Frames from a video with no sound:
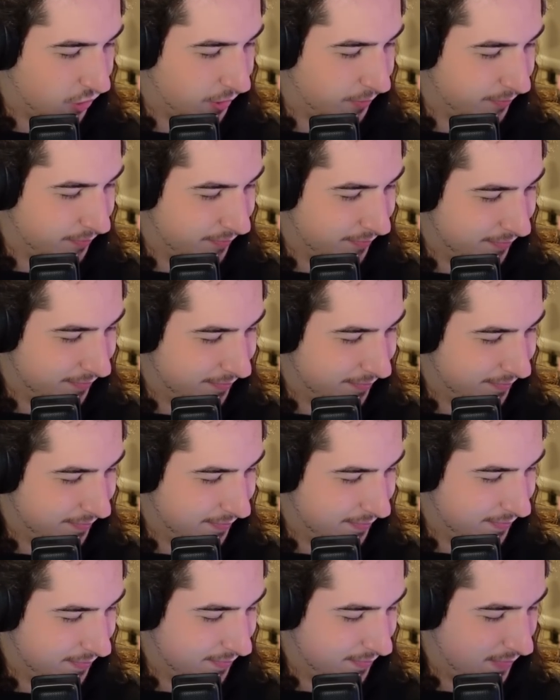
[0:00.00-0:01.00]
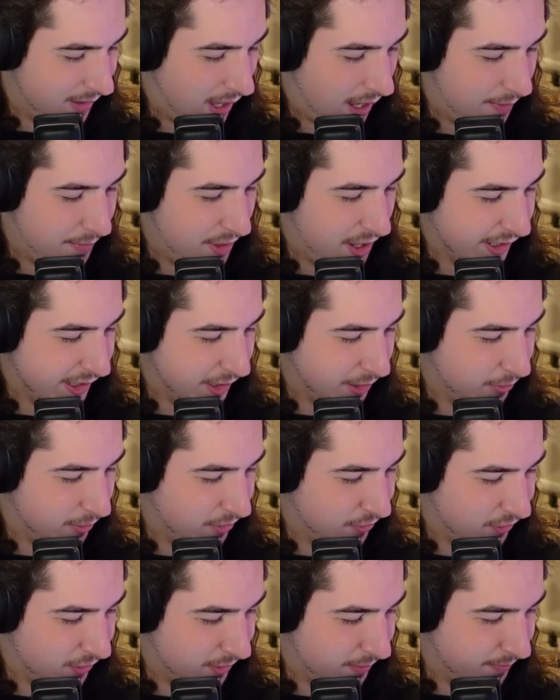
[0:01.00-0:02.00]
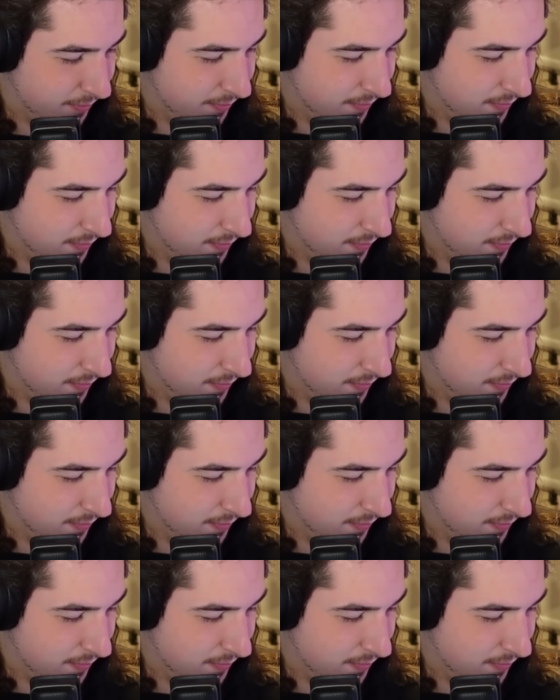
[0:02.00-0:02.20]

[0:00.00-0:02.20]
it. I'm not gonna question it.